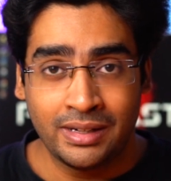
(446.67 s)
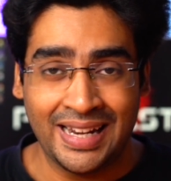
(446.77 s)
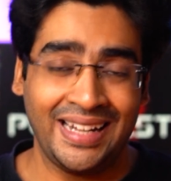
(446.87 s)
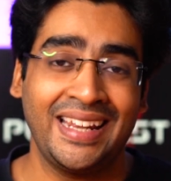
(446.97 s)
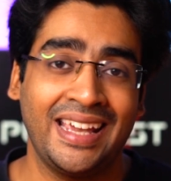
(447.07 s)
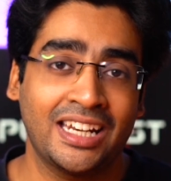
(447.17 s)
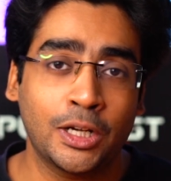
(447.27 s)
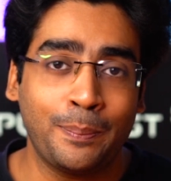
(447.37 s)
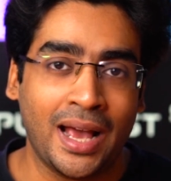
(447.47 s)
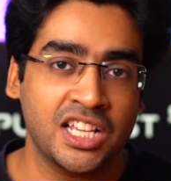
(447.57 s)

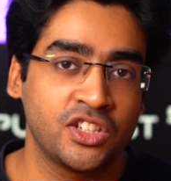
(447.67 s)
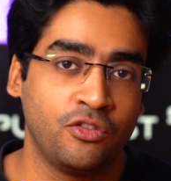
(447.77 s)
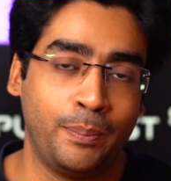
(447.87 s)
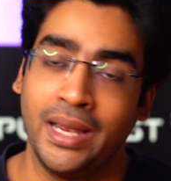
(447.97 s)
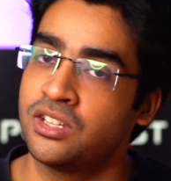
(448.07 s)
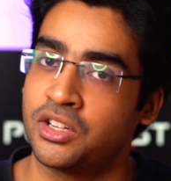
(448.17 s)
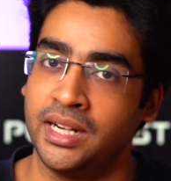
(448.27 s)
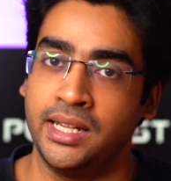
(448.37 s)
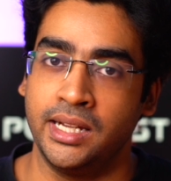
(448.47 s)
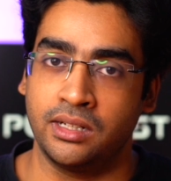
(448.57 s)
dedicated passive bass
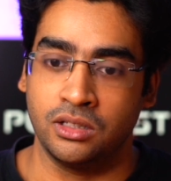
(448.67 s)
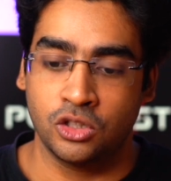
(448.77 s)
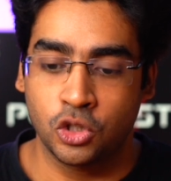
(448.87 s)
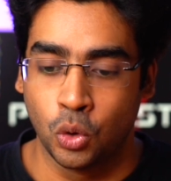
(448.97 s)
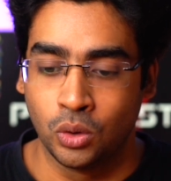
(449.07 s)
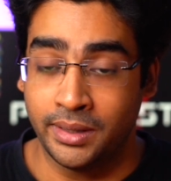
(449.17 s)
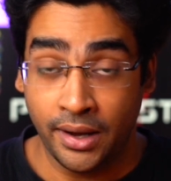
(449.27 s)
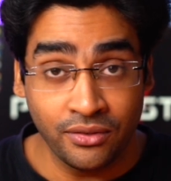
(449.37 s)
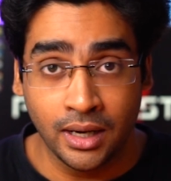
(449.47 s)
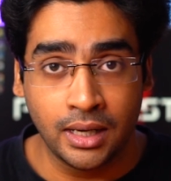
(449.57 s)
radiators, so
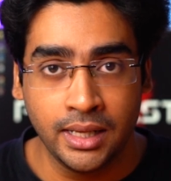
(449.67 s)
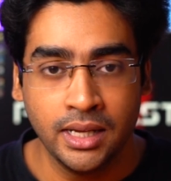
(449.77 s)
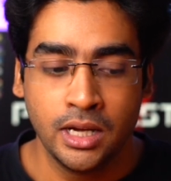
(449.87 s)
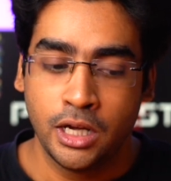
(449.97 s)
definitely